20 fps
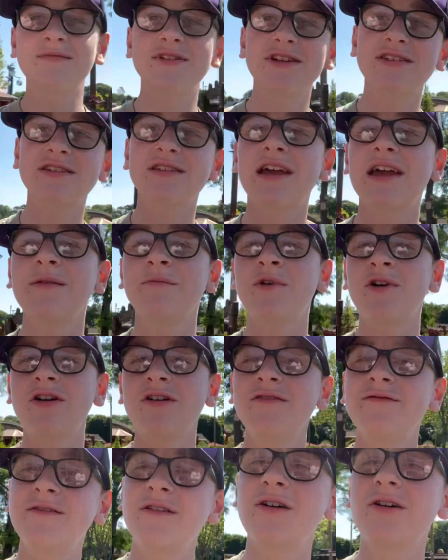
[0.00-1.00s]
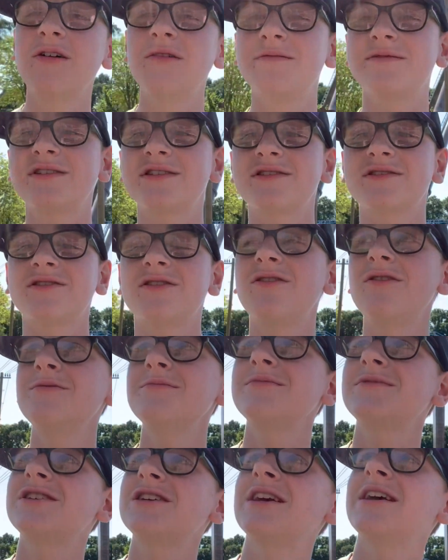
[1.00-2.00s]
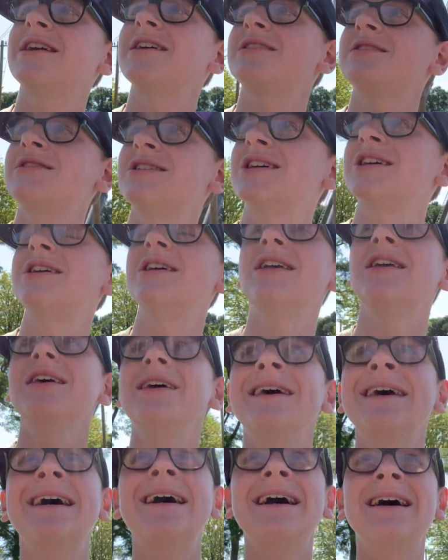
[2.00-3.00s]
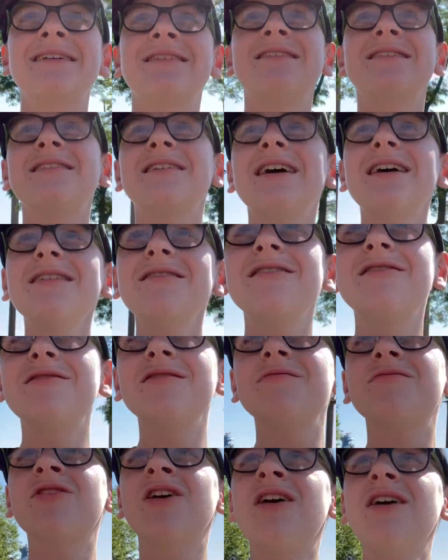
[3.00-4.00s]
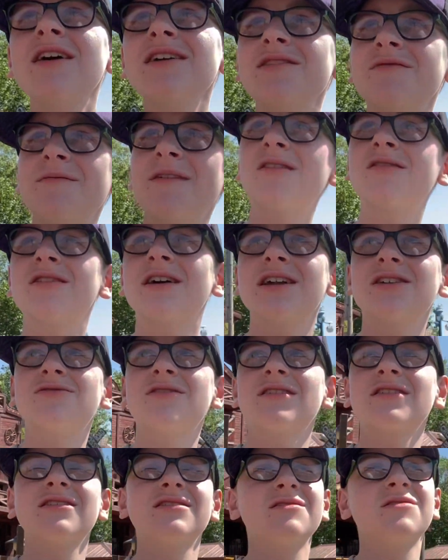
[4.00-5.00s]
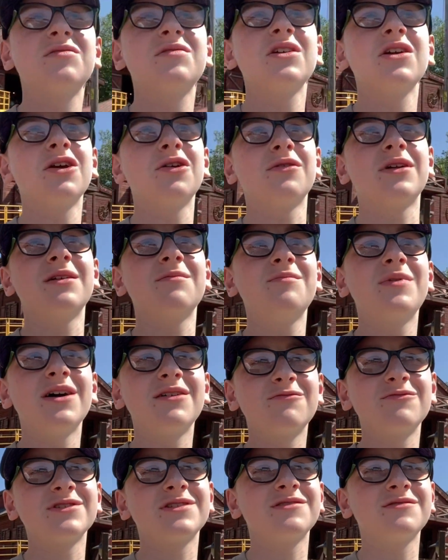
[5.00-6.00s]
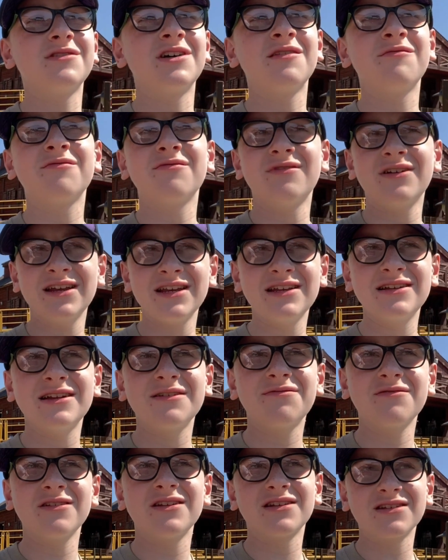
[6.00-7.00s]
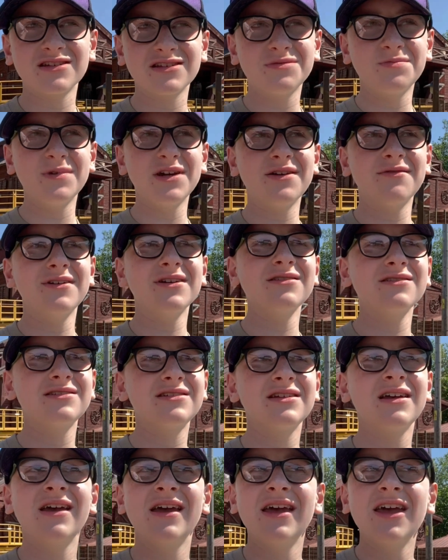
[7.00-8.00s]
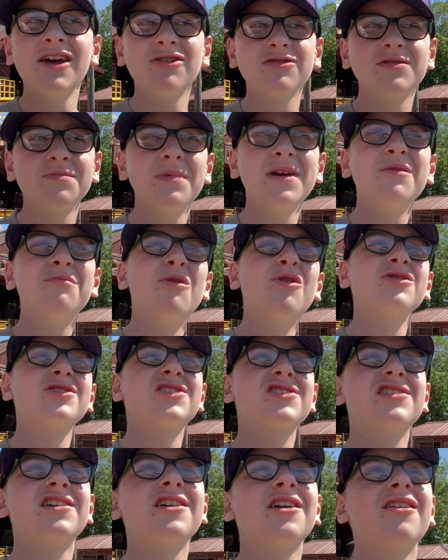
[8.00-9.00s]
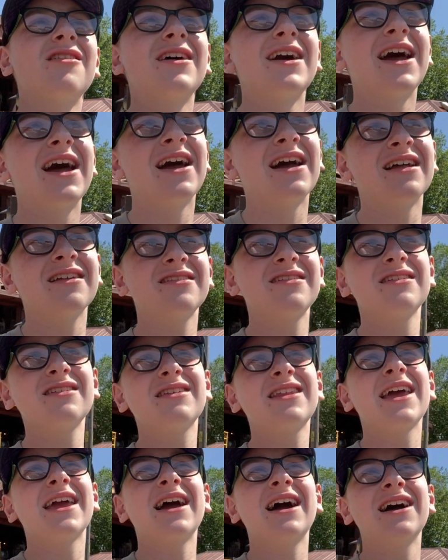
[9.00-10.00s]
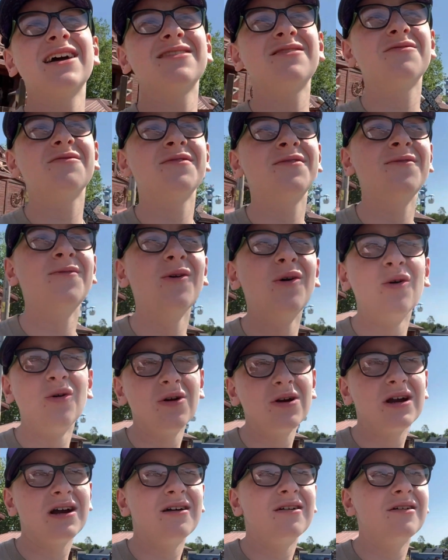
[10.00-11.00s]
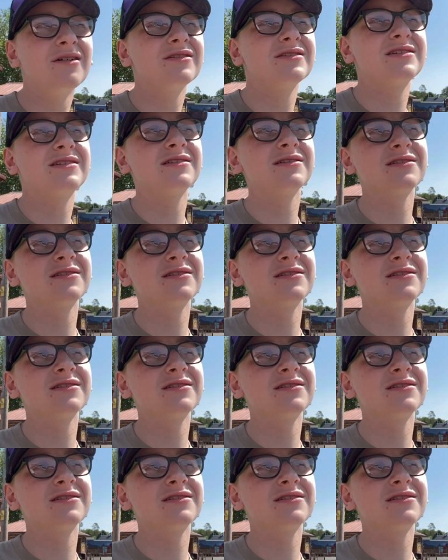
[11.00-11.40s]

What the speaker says: just came off of Storm Chaser and that kind of felt like Dragon's Fury but was a really different experience. It was a bit more slow and they had 4 carts